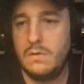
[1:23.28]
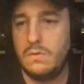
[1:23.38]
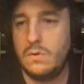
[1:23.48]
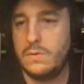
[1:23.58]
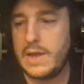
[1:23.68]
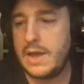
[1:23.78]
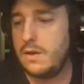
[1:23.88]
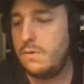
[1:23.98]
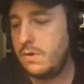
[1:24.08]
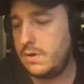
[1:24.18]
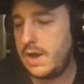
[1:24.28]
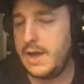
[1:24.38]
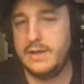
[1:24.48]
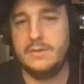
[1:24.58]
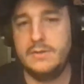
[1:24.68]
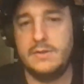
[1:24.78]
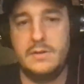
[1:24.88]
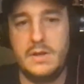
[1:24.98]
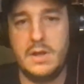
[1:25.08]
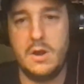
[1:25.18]
what do we got going on, guys?
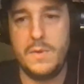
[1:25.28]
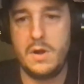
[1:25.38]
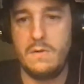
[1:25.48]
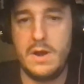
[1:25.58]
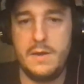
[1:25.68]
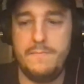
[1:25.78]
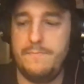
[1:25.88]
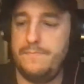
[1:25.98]
Can you hear me all right?